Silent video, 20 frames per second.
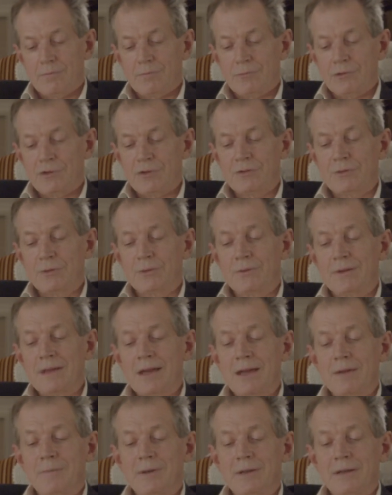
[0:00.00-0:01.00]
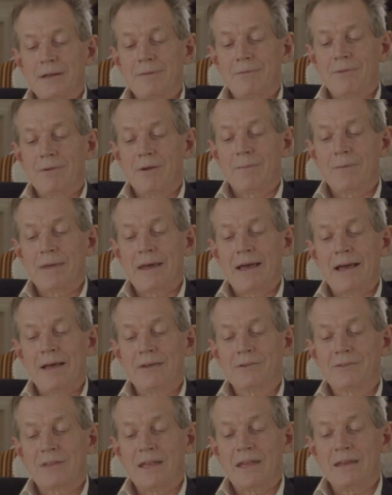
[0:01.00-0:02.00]
"She saw nobody from the
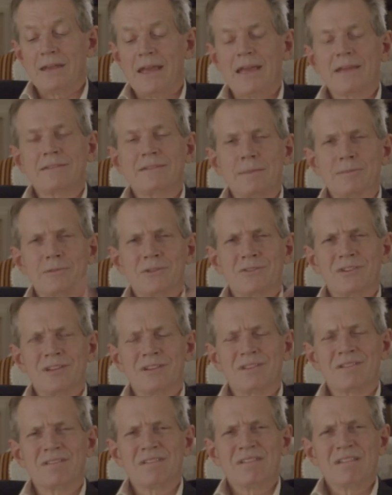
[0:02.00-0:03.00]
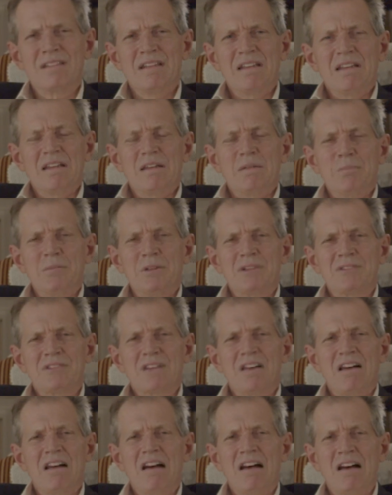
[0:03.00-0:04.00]
house then, except a certain
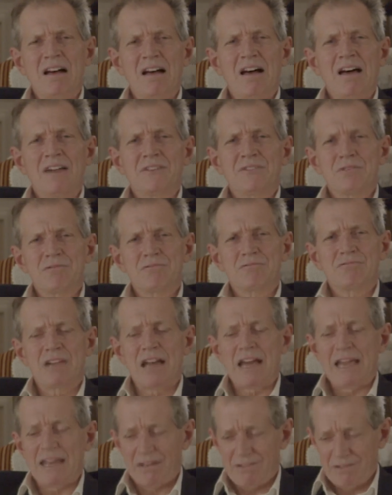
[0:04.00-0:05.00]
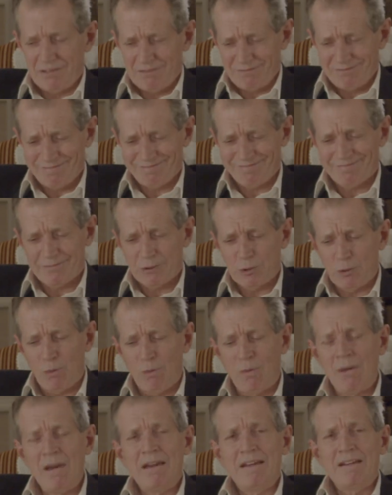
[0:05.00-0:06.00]
Mr. Hartwright,
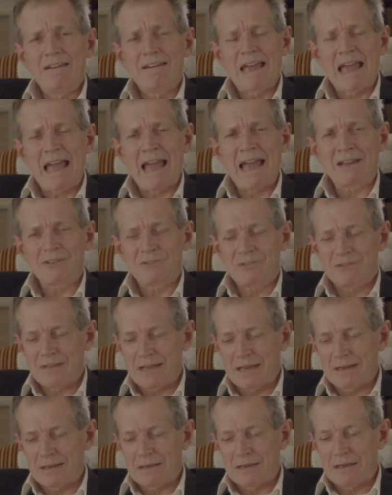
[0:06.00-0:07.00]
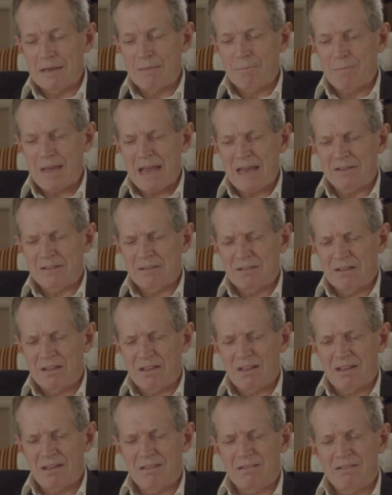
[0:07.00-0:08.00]
who accidentally met
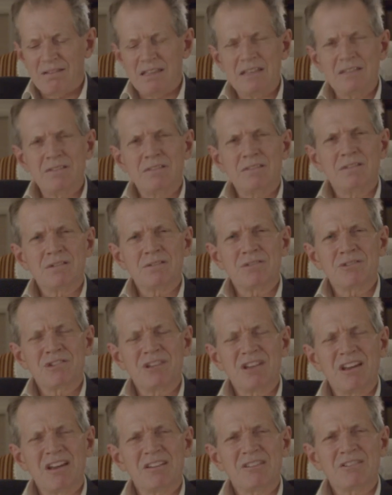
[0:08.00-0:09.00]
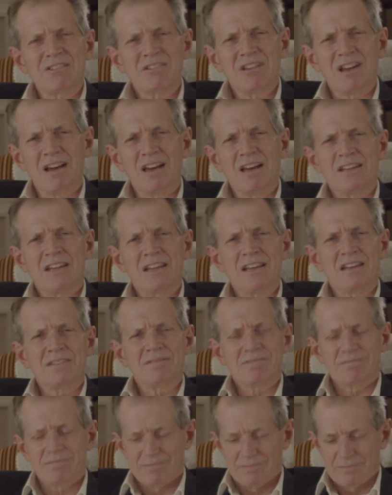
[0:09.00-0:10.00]
her in the churchyard here?"
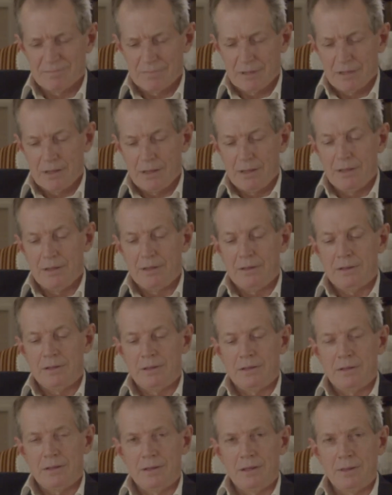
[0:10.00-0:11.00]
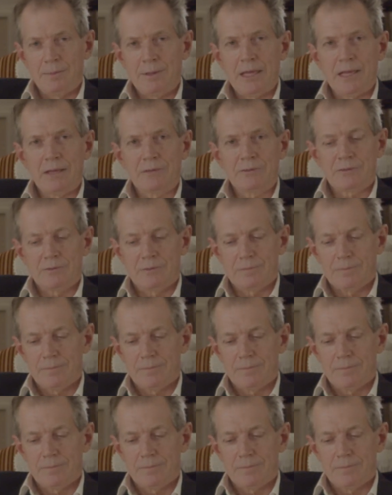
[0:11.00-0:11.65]
"Nobody else."